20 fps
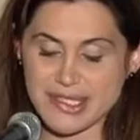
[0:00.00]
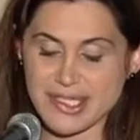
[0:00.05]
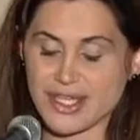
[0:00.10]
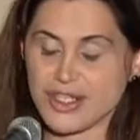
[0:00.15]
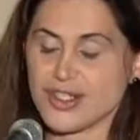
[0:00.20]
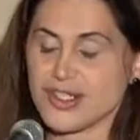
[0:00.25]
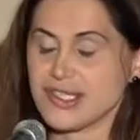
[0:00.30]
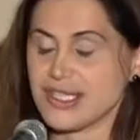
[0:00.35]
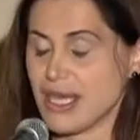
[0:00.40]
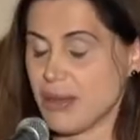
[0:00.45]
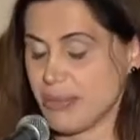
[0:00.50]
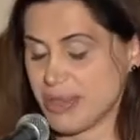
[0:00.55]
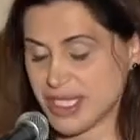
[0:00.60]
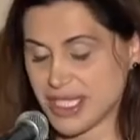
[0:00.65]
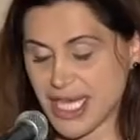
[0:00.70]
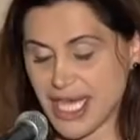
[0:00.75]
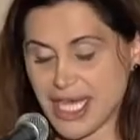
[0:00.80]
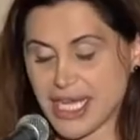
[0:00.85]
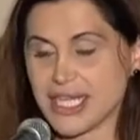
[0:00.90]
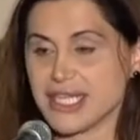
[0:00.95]
such as
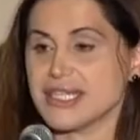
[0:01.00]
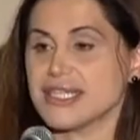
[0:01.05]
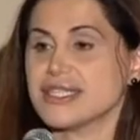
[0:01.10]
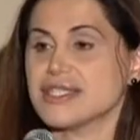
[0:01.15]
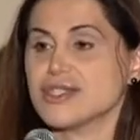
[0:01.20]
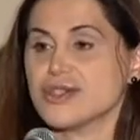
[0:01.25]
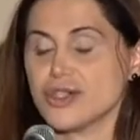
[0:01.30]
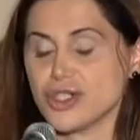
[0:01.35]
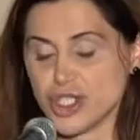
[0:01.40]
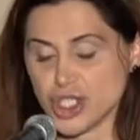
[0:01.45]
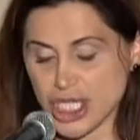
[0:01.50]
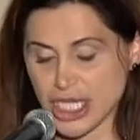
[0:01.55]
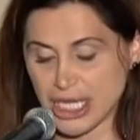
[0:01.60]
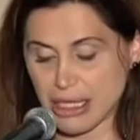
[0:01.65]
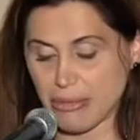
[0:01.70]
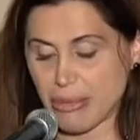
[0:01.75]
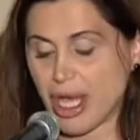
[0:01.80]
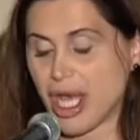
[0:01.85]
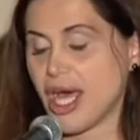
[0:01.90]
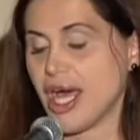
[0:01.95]
hepatitis or
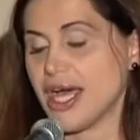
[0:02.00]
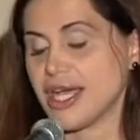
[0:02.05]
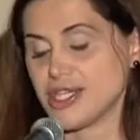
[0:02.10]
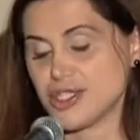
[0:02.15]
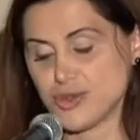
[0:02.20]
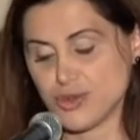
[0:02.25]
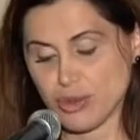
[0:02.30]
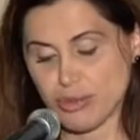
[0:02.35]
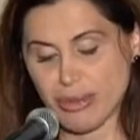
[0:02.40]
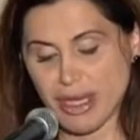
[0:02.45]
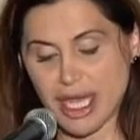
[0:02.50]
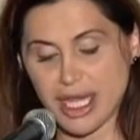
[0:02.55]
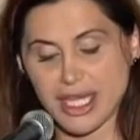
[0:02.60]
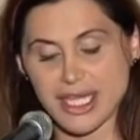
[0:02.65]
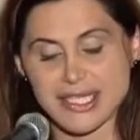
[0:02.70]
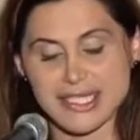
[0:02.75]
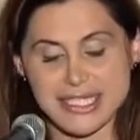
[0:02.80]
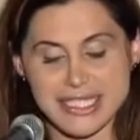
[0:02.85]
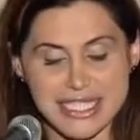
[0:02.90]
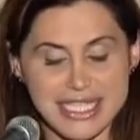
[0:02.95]
chickenpox,
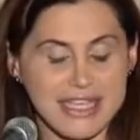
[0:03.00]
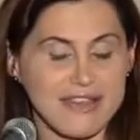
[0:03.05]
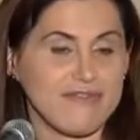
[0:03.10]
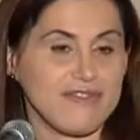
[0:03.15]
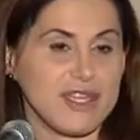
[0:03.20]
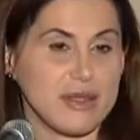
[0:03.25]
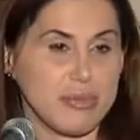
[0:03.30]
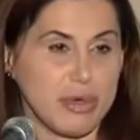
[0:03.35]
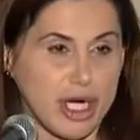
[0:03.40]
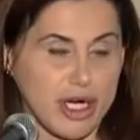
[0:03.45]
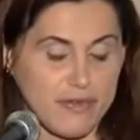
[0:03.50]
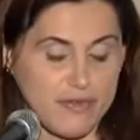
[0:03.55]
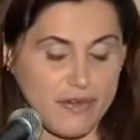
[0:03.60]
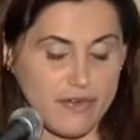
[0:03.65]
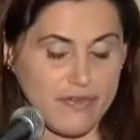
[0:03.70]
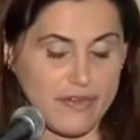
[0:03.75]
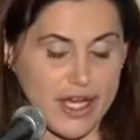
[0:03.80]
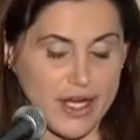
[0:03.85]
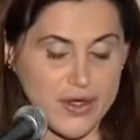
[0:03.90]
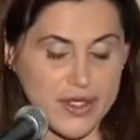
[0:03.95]
rubella, CMV,
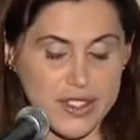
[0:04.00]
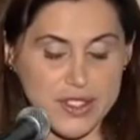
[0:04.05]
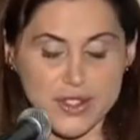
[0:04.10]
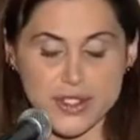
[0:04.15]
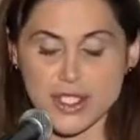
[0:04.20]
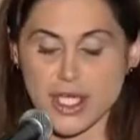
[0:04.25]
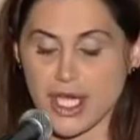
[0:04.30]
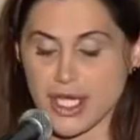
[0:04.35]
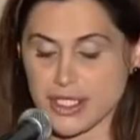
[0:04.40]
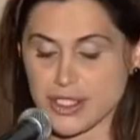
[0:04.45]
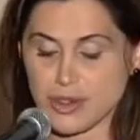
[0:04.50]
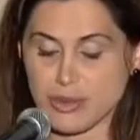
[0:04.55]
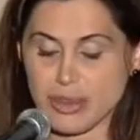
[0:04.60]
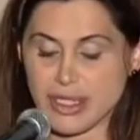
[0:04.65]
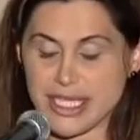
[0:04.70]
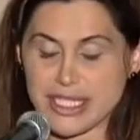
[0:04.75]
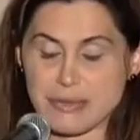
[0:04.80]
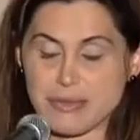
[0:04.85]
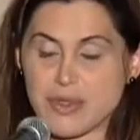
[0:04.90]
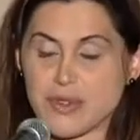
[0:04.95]
parvovirus, or
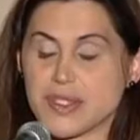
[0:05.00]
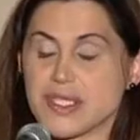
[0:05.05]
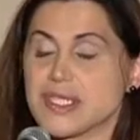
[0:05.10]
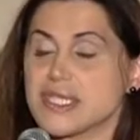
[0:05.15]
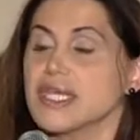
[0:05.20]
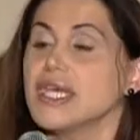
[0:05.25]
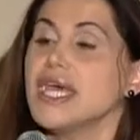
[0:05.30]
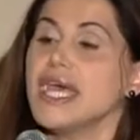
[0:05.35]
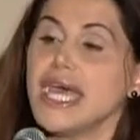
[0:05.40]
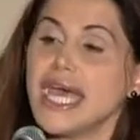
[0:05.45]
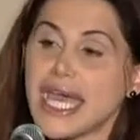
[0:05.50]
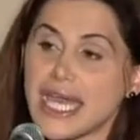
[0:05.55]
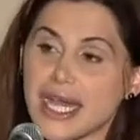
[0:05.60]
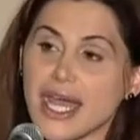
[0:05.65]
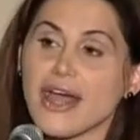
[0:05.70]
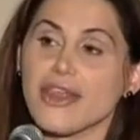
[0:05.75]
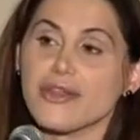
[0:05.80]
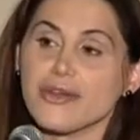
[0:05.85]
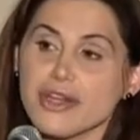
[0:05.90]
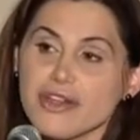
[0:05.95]
toxoplasmosis, and
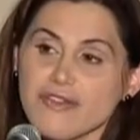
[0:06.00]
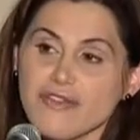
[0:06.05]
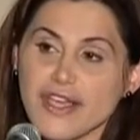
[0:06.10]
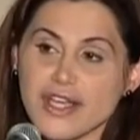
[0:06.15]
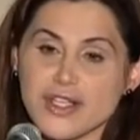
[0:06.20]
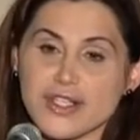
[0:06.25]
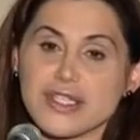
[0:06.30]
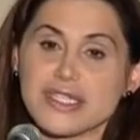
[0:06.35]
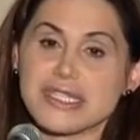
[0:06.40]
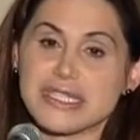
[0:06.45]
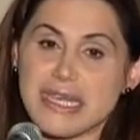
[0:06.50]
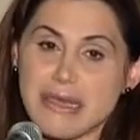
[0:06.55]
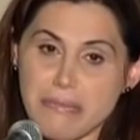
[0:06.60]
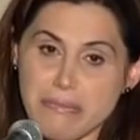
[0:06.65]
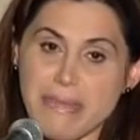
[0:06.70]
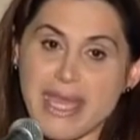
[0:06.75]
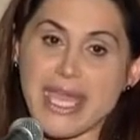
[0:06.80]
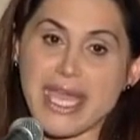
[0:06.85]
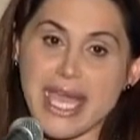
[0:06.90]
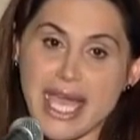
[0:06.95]
other infections that
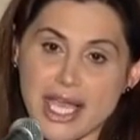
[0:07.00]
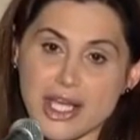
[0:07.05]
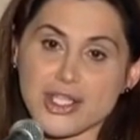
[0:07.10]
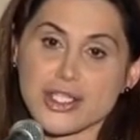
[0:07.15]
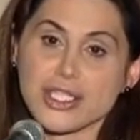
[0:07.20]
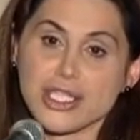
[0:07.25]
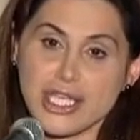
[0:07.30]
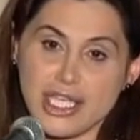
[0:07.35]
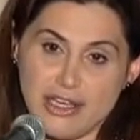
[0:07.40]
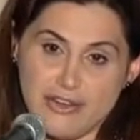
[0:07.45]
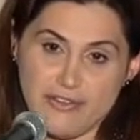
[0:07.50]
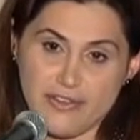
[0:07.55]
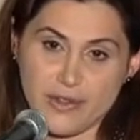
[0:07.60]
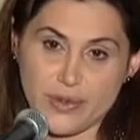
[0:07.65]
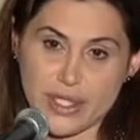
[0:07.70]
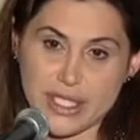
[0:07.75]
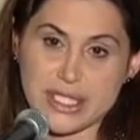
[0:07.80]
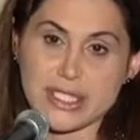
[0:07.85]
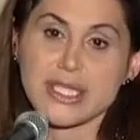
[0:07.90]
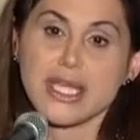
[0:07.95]
may actually
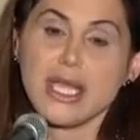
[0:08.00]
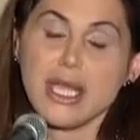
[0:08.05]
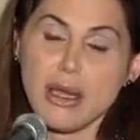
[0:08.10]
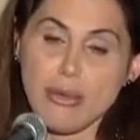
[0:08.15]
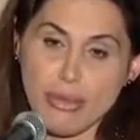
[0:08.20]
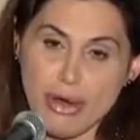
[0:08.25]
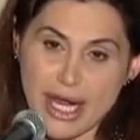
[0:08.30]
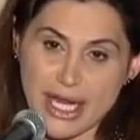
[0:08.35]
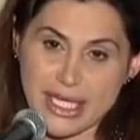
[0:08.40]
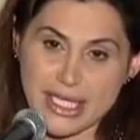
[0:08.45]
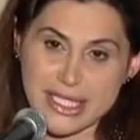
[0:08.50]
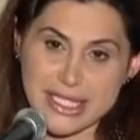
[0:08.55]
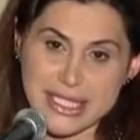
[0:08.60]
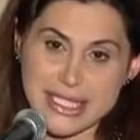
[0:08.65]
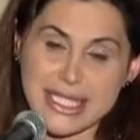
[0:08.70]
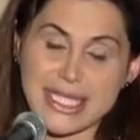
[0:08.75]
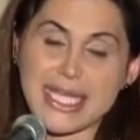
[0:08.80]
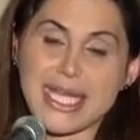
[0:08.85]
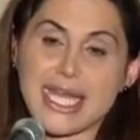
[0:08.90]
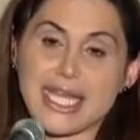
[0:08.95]
influence
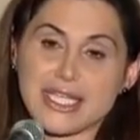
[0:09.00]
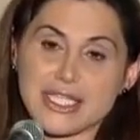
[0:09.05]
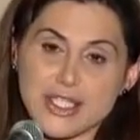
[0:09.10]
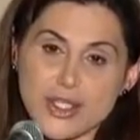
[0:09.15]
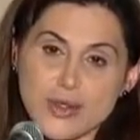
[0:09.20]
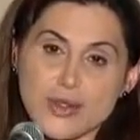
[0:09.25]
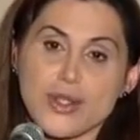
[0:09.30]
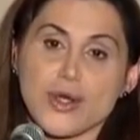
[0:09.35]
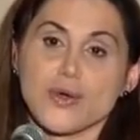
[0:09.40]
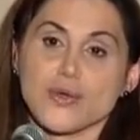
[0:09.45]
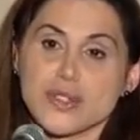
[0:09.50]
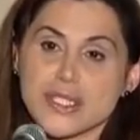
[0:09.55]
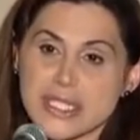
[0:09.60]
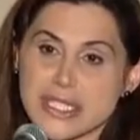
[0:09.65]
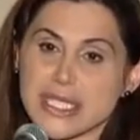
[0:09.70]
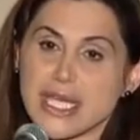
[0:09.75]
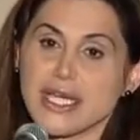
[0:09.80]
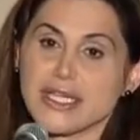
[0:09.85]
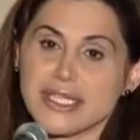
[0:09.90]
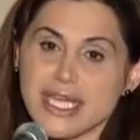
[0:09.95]
pregnancy. And so
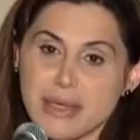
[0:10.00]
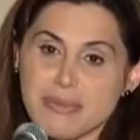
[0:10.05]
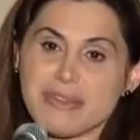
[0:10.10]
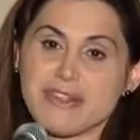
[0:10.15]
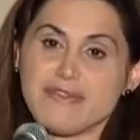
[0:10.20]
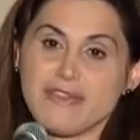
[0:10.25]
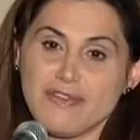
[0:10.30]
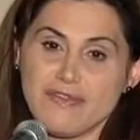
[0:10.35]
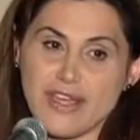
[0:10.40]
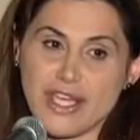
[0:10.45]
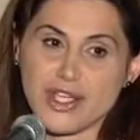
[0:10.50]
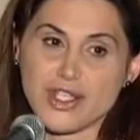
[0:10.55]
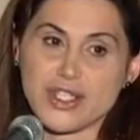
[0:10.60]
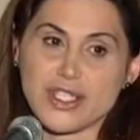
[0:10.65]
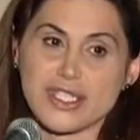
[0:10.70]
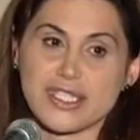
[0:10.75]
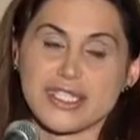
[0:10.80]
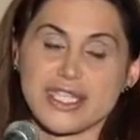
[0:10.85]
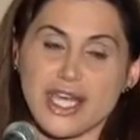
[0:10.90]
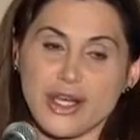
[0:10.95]
those types of
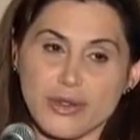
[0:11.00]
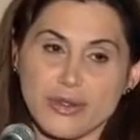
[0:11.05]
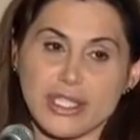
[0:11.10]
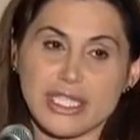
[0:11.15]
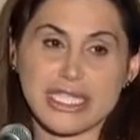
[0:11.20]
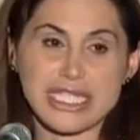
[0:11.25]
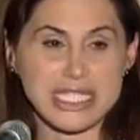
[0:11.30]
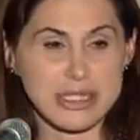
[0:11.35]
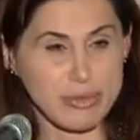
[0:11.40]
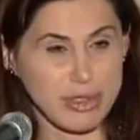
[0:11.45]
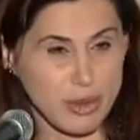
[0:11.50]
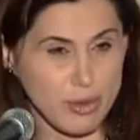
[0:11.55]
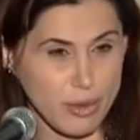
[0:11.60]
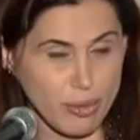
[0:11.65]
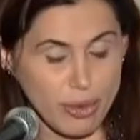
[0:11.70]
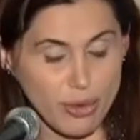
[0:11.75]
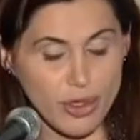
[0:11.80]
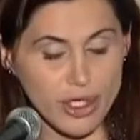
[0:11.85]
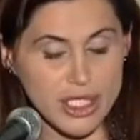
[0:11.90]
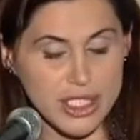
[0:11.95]
infections not only need to be
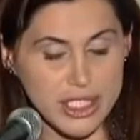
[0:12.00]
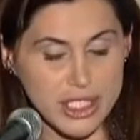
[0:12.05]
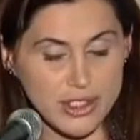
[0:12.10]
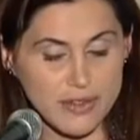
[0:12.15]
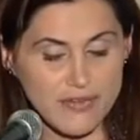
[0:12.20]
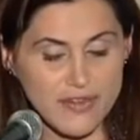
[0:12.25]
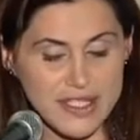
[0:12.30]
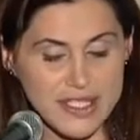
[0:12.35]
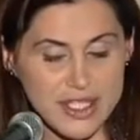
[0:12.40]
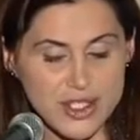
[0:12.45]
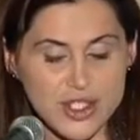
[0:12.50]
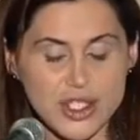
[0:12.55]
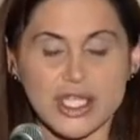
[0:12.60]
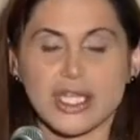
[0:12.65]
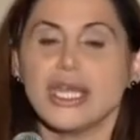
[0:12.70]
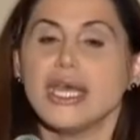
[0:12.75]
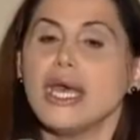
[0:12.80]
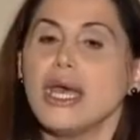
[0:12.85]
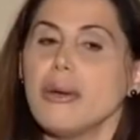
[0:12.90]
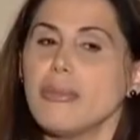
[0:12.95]
reported to your
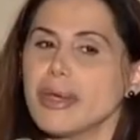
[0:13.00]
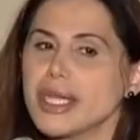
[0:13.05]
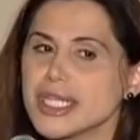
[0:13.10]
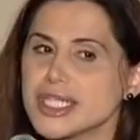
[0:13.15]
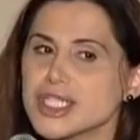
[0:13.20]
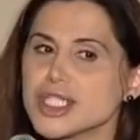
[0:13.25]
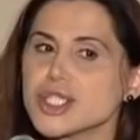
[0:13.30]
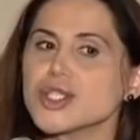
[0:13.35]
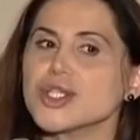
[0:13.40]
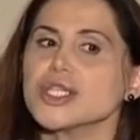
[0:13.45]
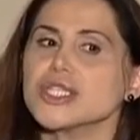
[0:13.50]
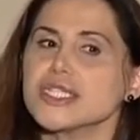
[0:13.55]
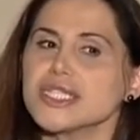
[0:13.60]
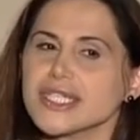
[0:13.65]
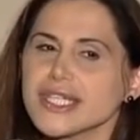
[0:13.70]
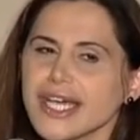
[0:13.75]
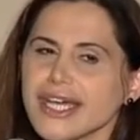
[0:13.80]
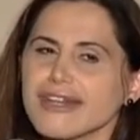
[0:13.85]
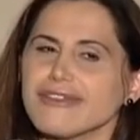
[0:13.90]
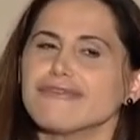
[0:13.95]
physician, but it's good
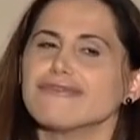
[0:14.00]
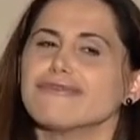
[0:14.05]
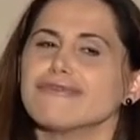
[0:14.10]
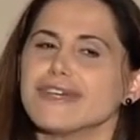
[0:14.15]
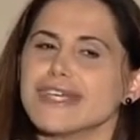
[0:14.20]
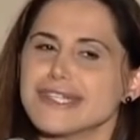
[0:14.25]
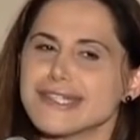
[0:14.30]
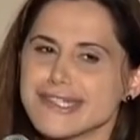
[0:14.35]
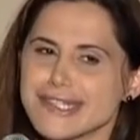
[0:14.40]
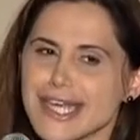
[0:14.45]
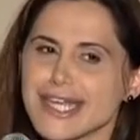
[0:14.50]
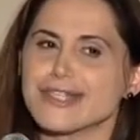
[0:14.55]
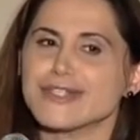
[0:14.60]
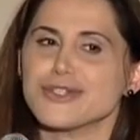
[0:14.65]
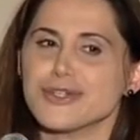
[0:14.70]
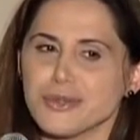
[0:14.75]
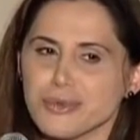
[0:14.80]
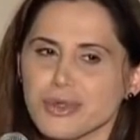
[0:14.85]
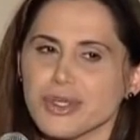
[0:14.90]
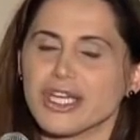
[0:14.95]
to kind of
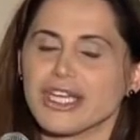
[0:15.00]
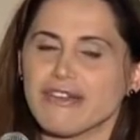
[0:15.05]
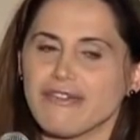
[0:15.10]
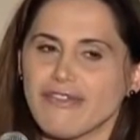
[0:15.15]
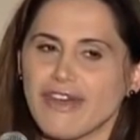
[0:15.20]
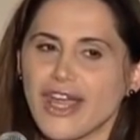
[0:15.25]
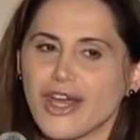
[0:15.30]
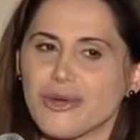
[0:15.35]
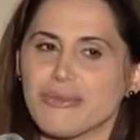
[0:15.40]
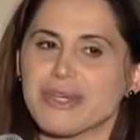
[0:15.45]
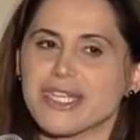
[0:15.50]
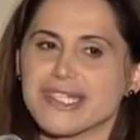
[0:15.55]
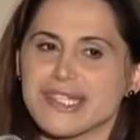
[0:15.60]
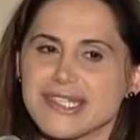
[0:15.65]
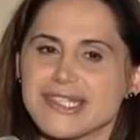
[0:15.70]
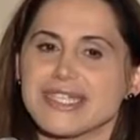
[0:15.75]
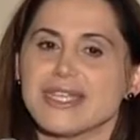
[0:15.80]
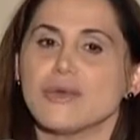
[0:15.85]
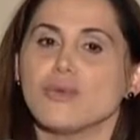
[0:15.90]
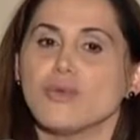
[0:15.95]
assess your work environment to
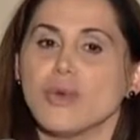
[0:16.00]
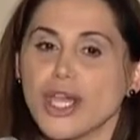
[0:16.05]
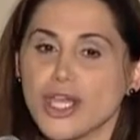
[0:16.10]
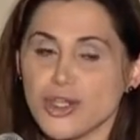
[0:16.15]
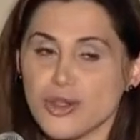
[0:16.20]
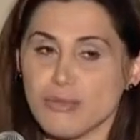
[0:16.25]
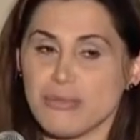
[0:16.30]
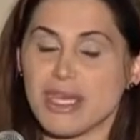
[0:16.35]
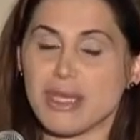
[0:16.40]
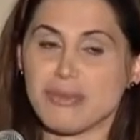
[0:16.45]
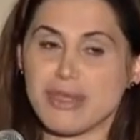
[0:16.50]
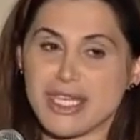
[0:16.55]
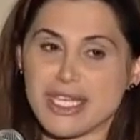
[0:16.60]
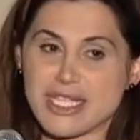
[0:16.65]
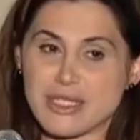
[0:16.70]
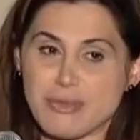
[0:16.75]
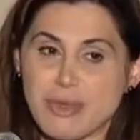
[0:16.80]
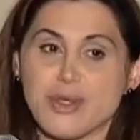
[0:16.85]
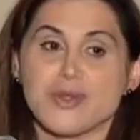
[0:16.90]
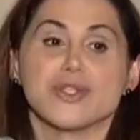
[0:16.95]
see what you may be
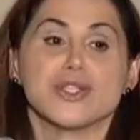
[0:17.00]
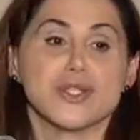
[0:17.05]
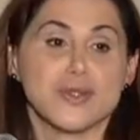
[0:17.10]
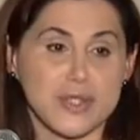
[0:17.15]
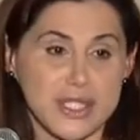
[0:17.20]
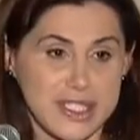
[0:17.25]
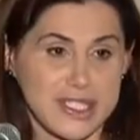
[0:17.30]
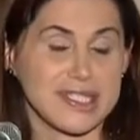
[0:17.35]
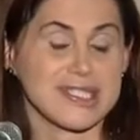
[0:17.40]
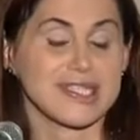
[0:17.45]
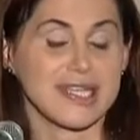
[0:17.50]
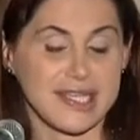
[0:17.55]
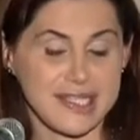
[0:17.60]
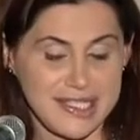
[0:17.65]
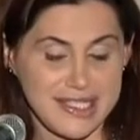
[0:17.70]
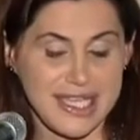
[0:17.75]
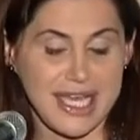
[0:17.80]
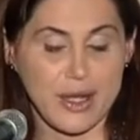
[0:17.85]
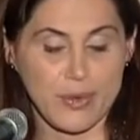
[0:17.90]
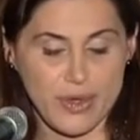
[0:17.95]
exposed to and
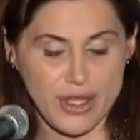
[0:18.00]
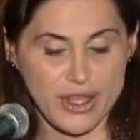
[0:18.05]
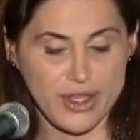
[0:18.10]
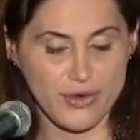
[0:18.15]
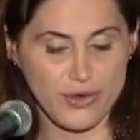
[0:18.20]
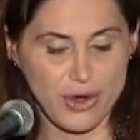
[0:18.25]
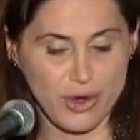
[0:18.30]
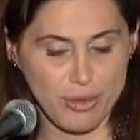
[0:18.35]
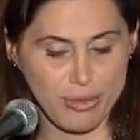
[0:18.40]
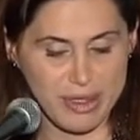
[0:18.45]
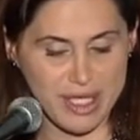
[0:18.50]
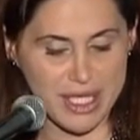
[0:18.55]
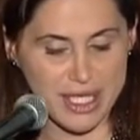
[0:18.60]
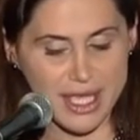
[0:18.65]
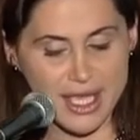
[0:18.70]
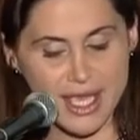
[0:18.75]
discuss that with your OB.